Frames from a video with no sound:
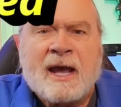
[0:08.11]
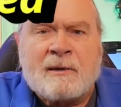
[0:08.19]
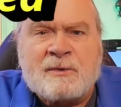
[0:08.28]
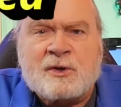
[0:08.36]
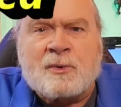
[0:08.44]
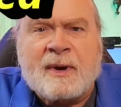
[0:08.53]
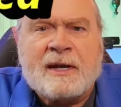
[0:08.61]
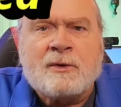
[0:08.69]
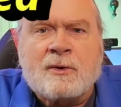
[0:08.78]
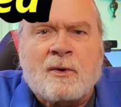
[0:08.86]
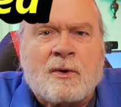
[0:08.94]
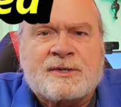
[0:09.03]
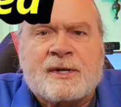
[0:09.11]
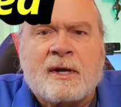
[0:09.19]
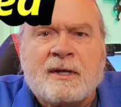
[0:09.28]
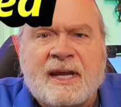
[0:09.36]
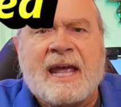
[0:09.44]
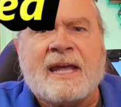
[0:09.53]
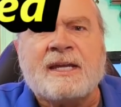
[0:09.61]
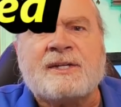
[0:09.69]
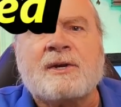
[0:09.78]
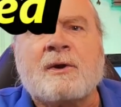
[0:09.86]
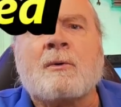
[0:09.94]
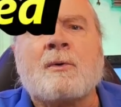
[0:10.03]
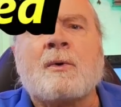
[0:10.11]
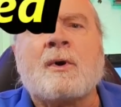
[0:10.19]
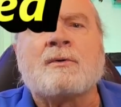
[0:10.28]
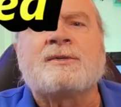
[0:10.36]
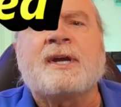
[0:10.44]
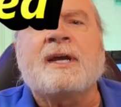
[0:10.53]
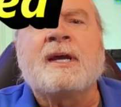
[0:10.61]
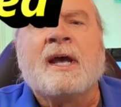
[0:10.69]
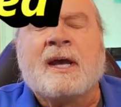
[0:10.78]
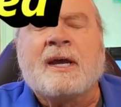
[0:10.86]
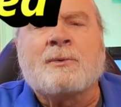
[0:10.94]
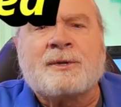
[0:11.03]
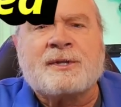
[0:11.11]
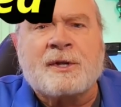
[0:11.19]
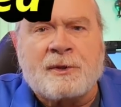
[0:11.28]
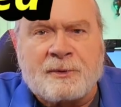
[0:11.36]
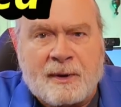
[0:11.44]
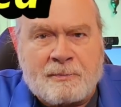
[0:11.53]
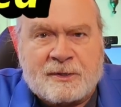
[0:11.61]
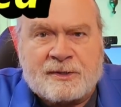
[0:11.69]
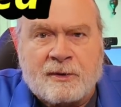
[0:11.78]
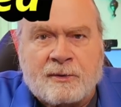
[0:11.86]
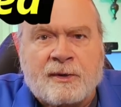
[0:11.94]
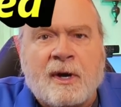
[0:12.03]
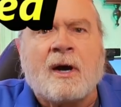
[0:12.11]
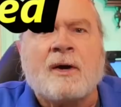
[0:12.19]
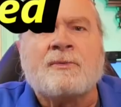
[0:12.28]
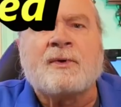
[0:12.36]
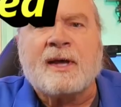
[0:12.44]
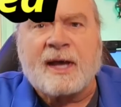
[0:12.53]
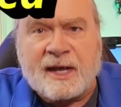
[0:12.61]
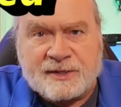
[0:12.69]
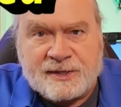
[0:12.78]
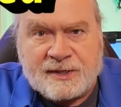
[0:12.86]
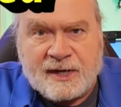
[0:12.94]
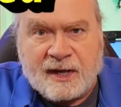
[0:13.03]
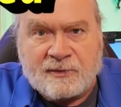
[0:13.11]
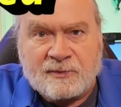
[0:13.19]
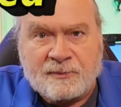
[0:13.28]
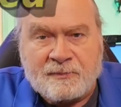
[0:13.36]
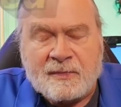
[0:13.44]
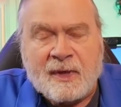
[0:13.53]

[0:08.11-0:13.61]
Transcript: amateur radio call sign KE0OG, here with another episode of Ask Dave.